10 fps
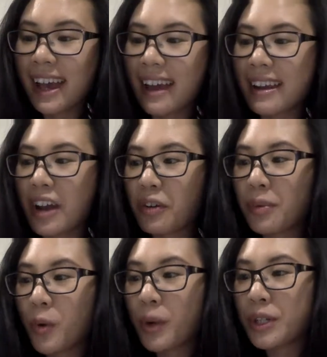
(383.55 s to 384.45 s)
and now I'm
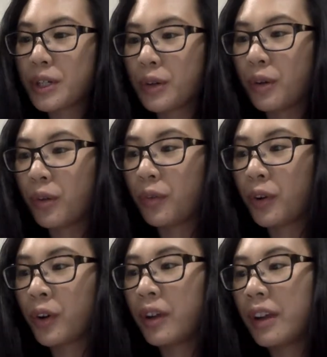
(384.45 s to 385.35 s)
going to go
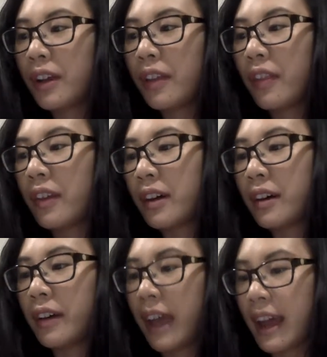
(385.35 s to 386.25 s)
over the